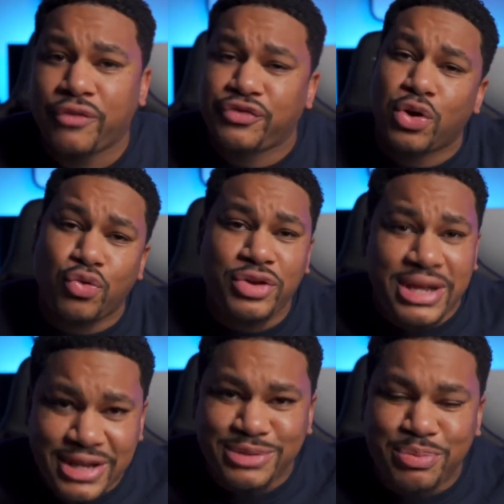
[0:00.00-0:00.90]
If you don't
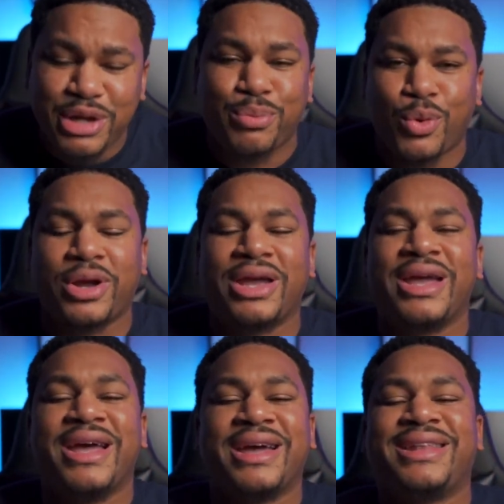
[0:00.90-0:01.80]
need this big boy,
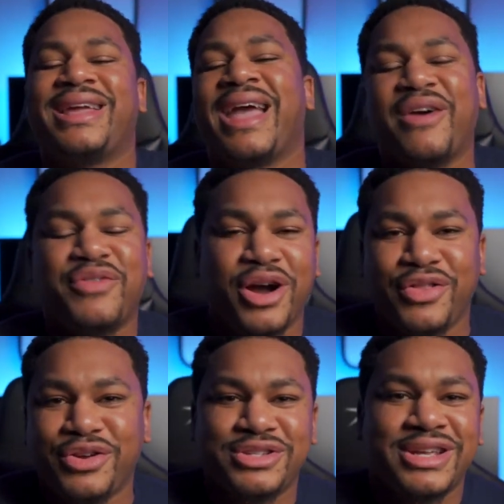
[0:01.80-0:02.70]
they have
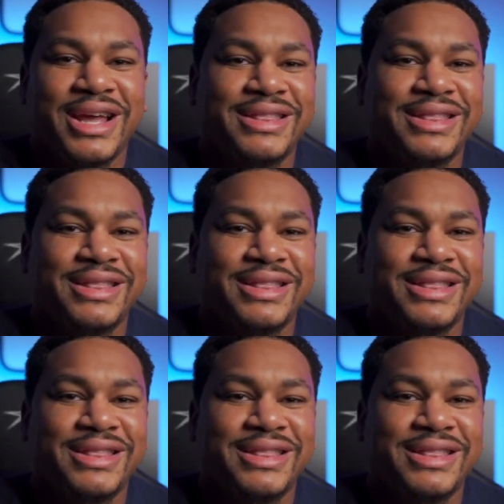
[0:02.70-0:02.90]
others